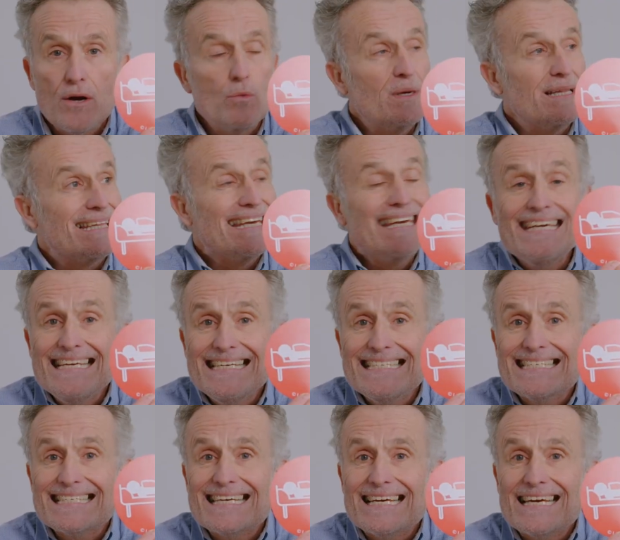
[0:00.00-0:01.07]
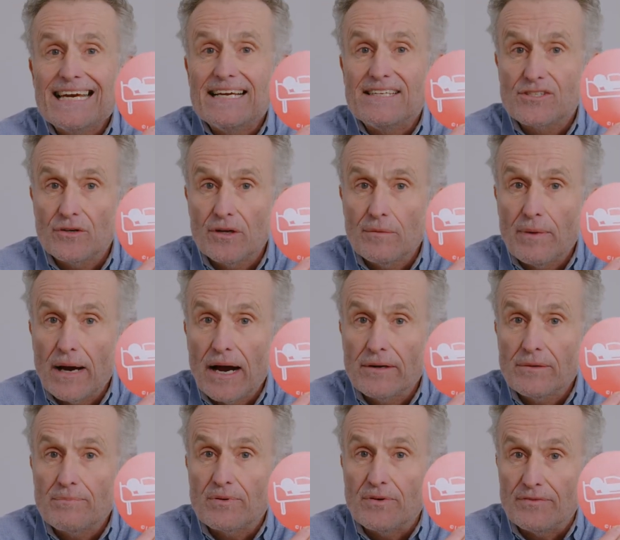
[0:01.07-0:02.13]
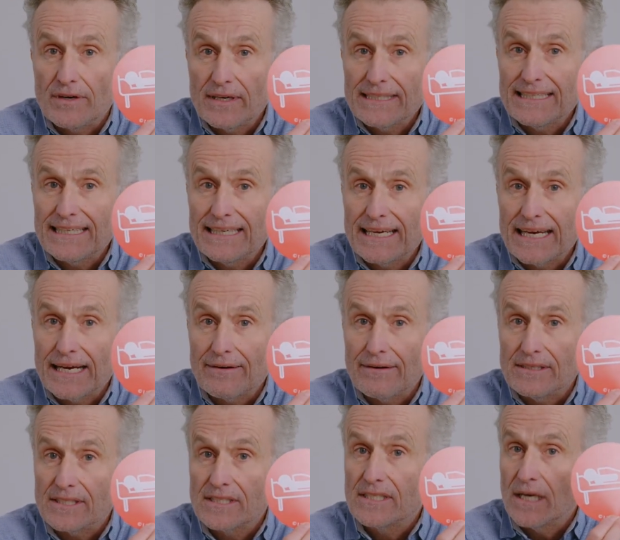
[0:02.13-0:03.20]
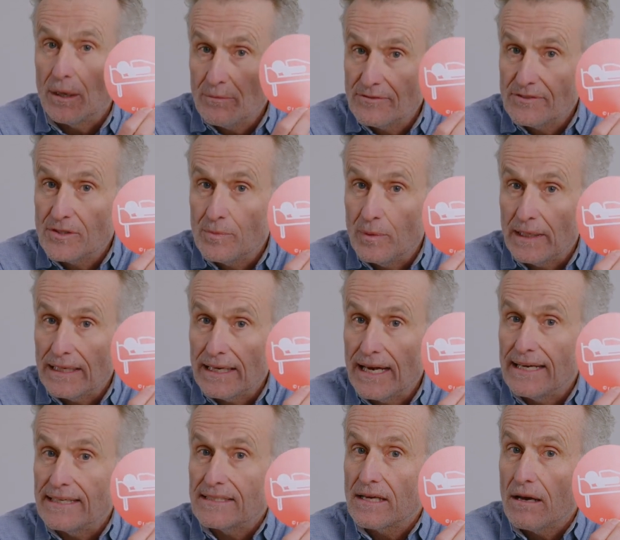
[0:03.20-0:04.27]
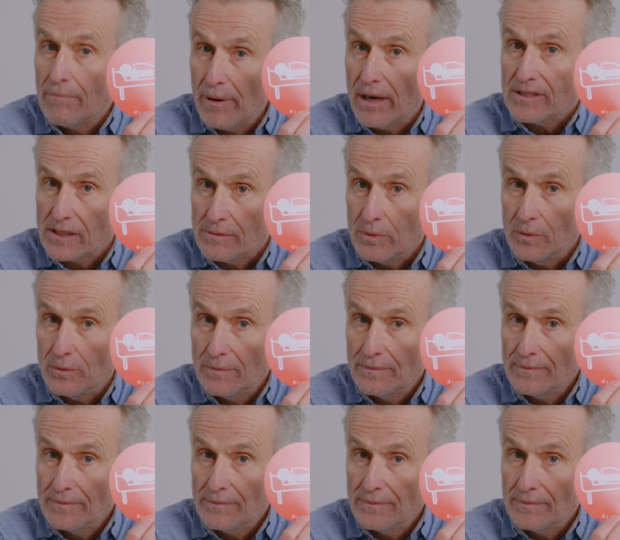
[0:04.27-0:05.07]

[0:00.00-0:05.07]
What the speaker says: With E's, it's all about providing care as comfortably as possible.